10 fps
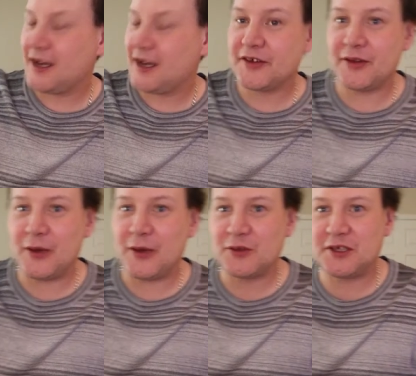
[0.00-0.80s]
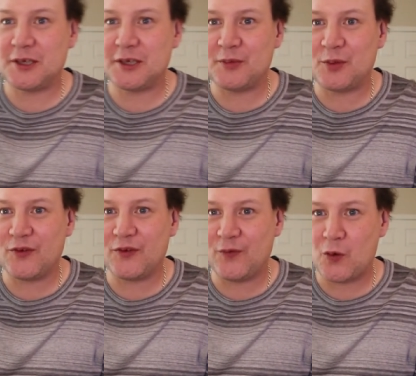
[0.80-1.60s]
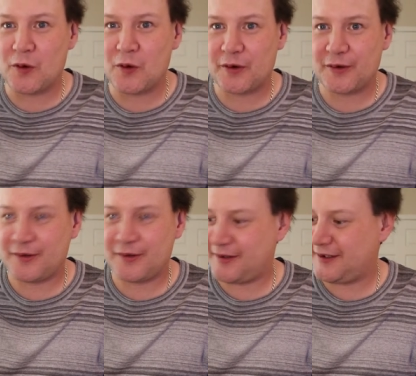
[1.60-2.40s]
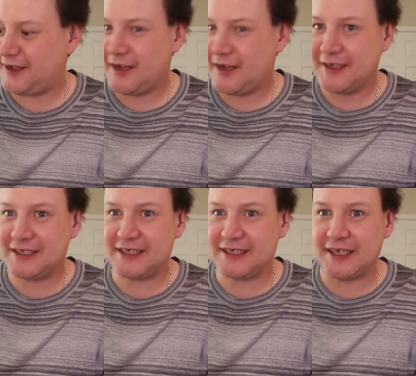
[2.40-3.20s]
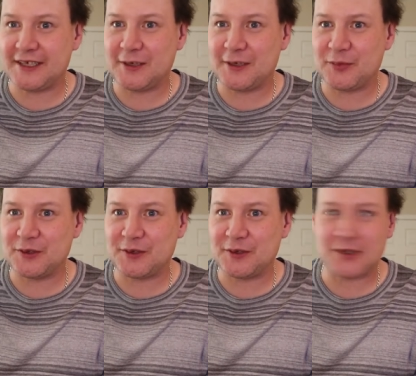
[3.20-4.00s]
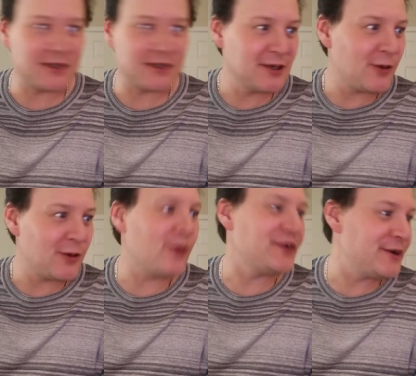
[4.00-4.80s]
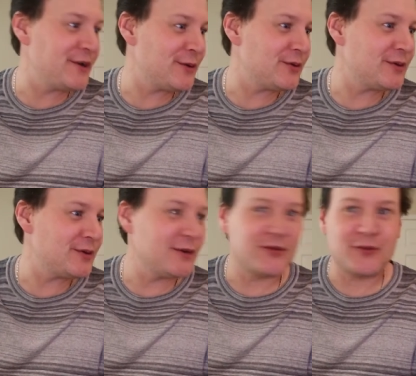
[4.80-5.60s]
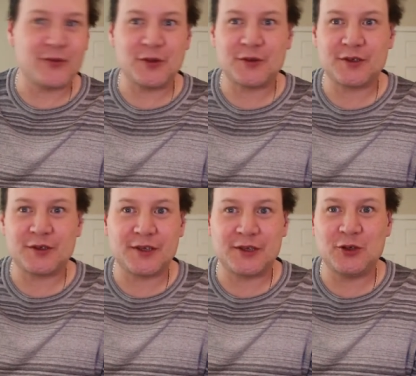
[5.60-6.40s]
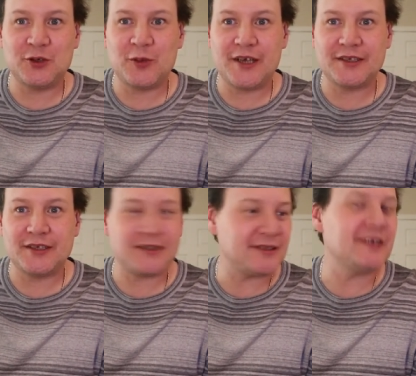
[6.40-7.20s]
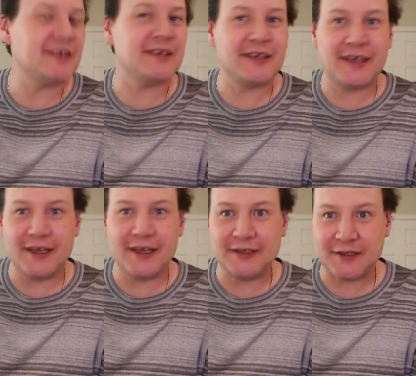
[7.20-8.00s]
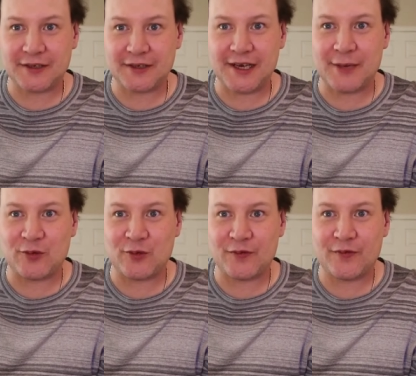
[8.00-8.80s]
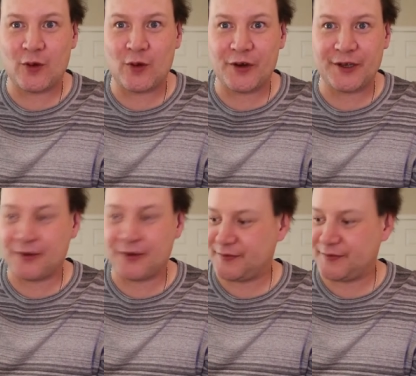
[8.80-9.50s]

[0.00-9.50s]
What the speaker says: So that was tip number 4. Syncing up your audio from your like Cubase into your camera audio.